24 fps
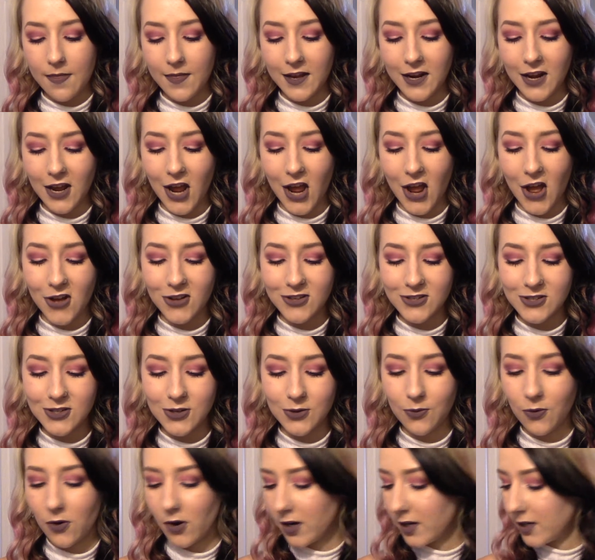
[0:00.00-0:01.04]
then I
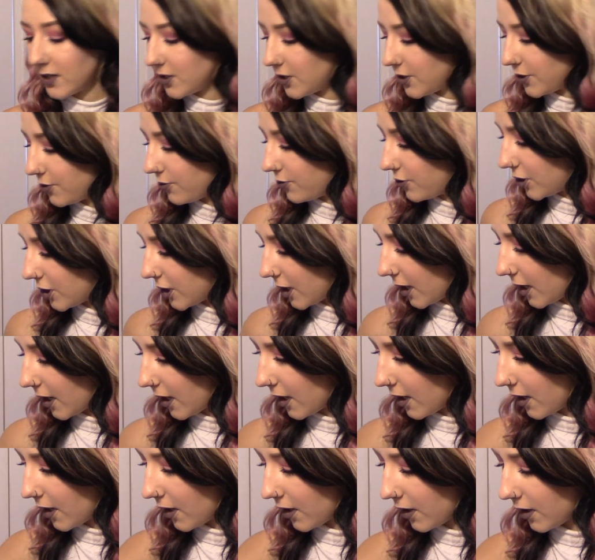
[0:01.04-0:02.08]
also wanted to
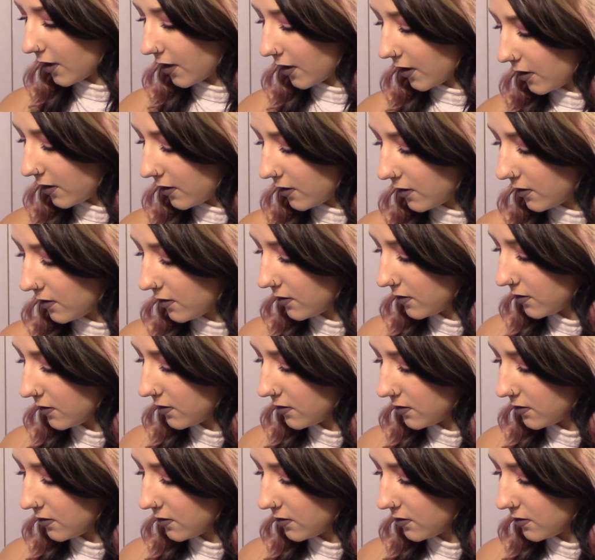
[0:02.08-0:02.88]
share,